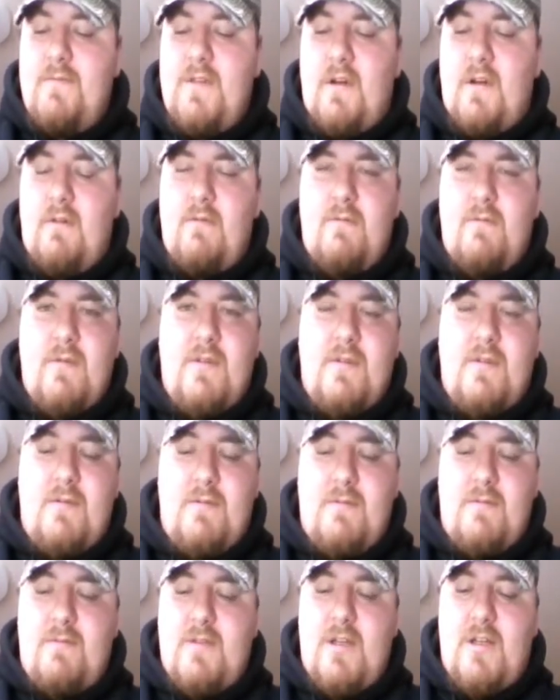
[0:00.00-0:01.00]
Started with
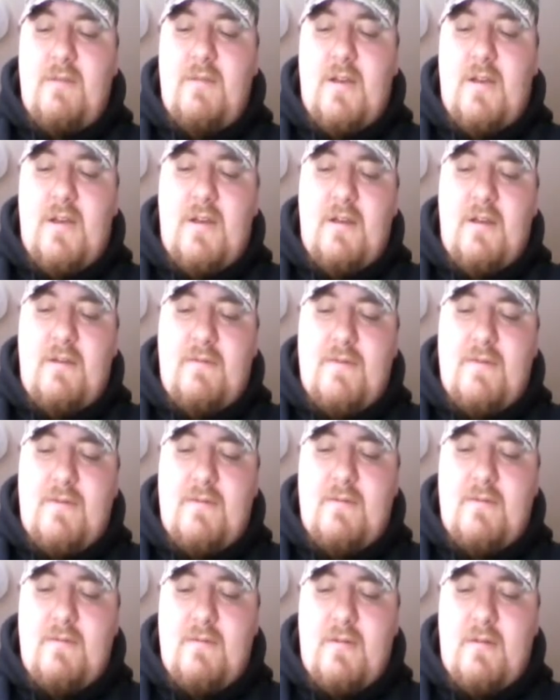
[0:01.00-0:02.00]
cheap
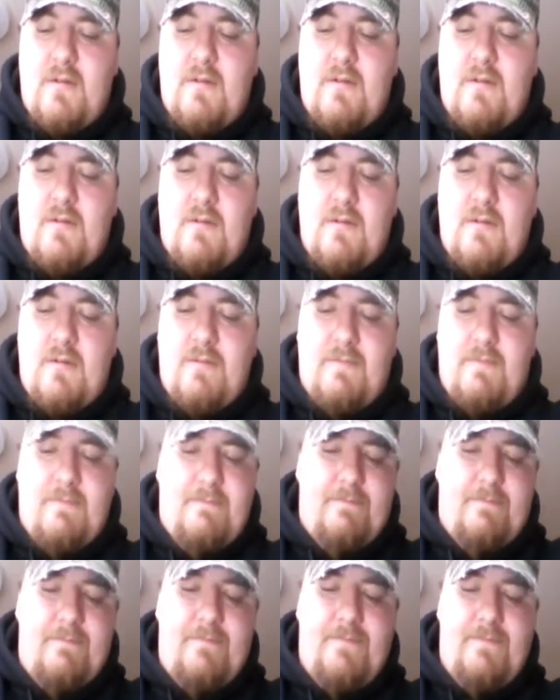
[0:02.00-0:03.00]
knives,
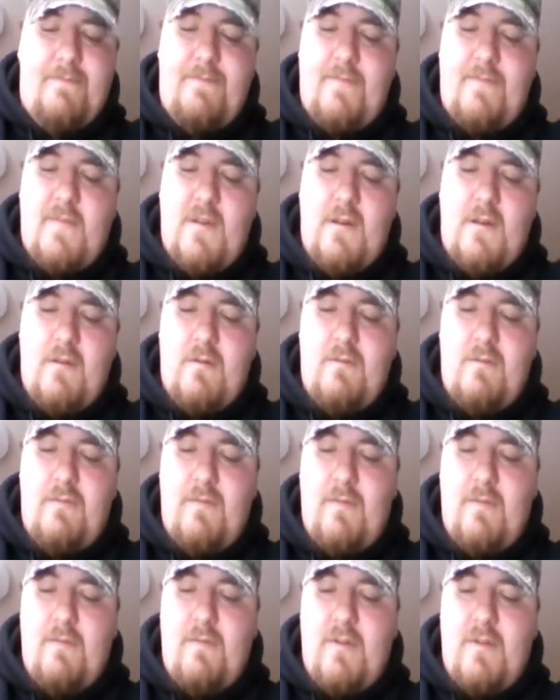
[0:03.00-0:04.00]
and
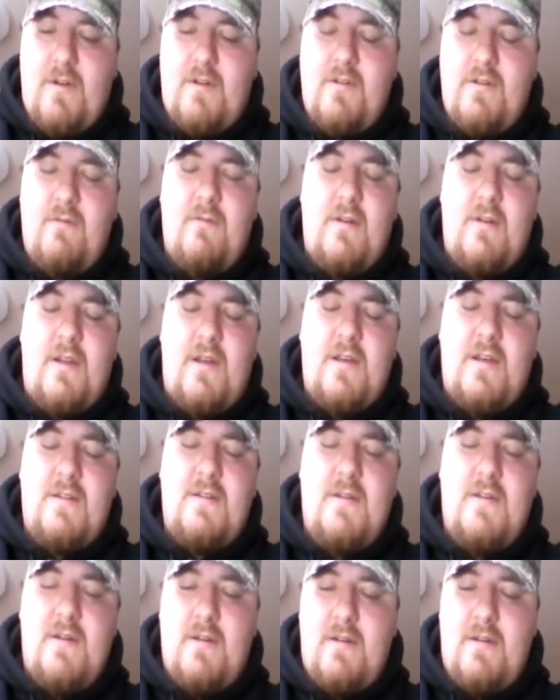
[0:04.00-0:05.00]
eventually
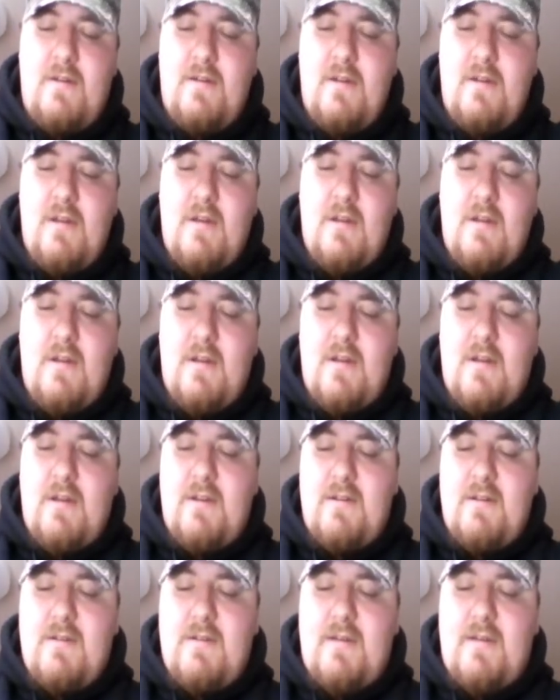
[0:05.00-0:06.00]
realized
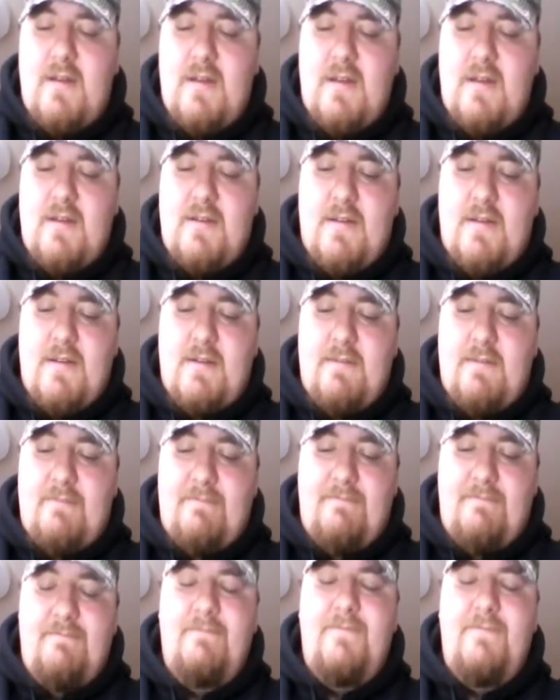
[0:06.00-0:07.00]
that
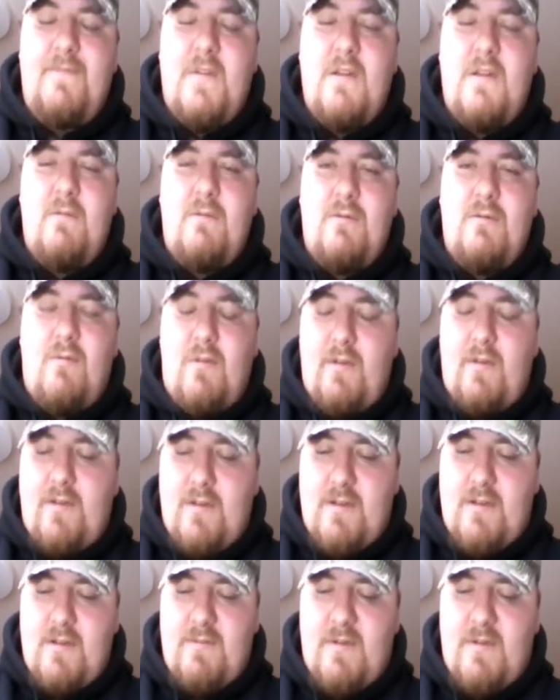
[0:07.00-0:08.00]
it was worth
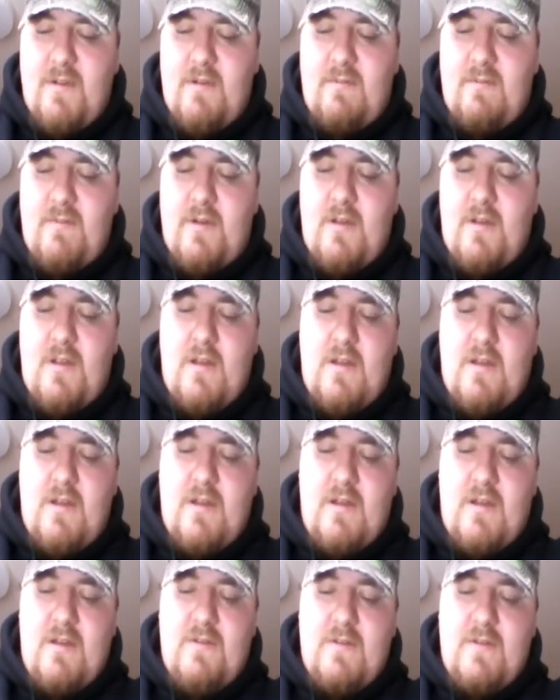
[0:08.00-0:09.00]
it to spend the money on
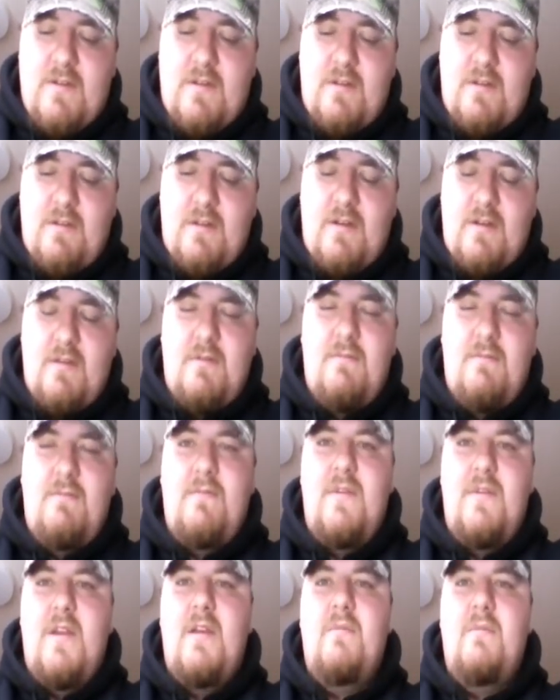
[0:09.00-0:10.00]
knives. I started
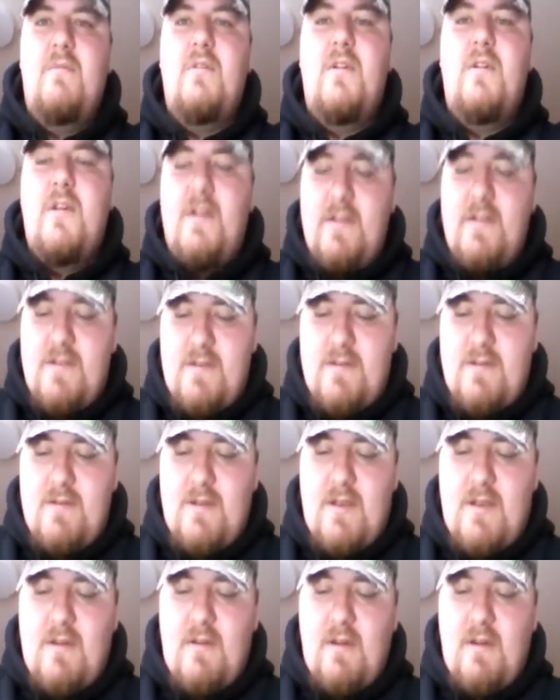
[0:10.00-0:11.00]
getting name brands,
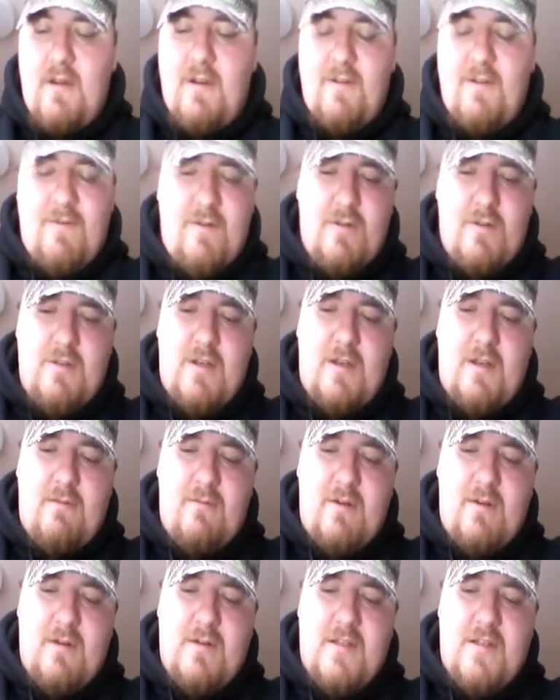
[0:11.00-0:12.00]
first name
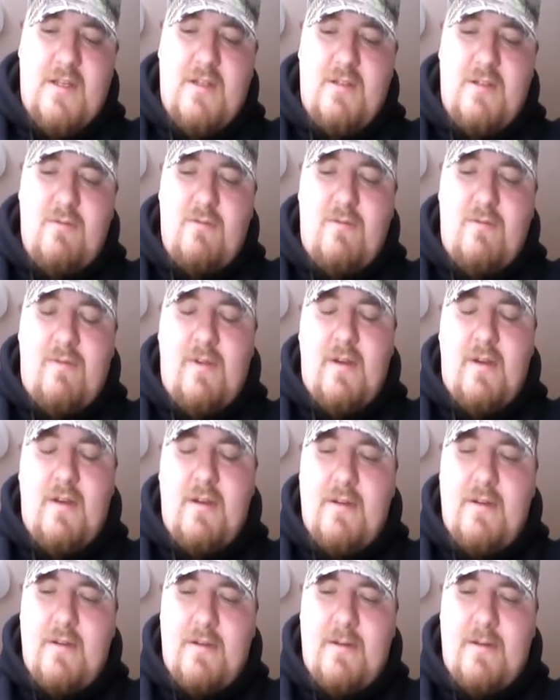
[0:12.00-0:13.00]
brands that you would
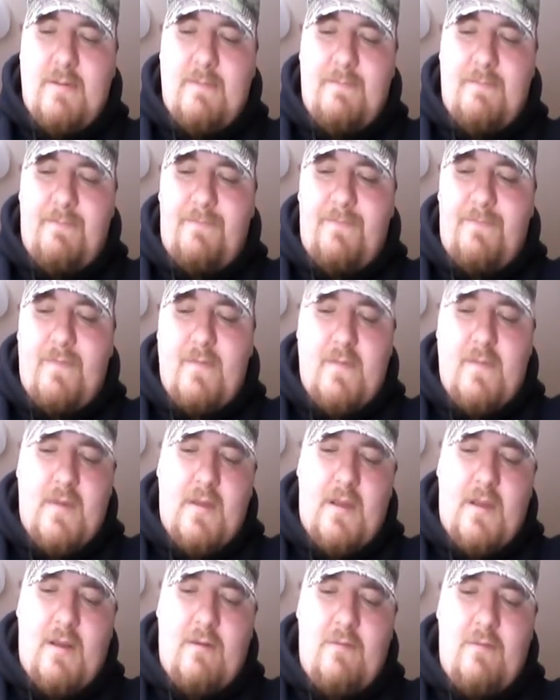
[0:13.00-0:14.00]
find
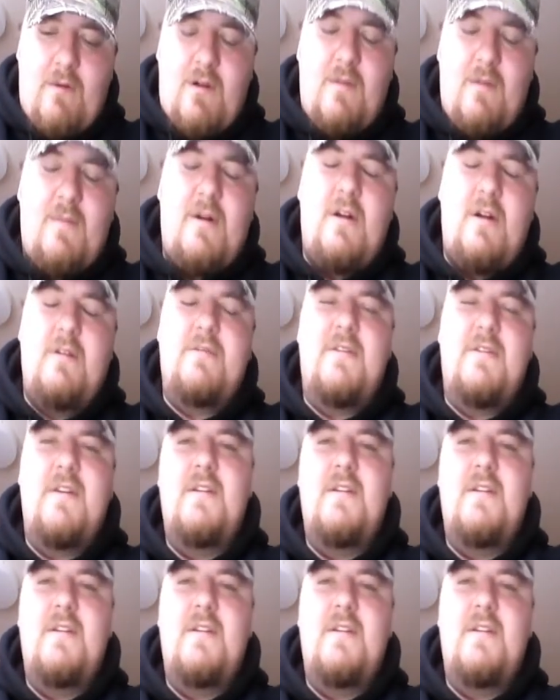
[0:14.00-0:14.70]
at Walmart.